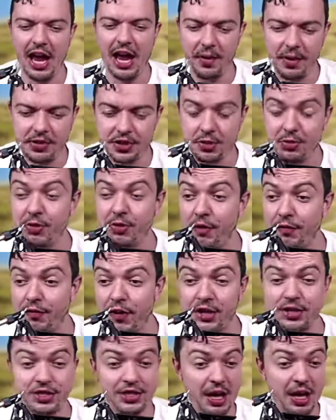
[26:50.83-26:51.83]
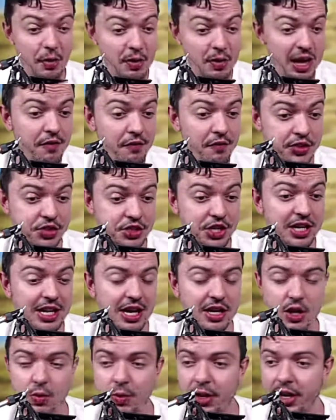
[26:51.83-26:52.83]
that's going to be refreshing. Can we get Vegeta?
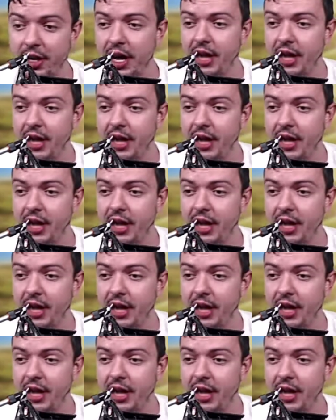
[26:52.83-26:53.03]
No, we cannot.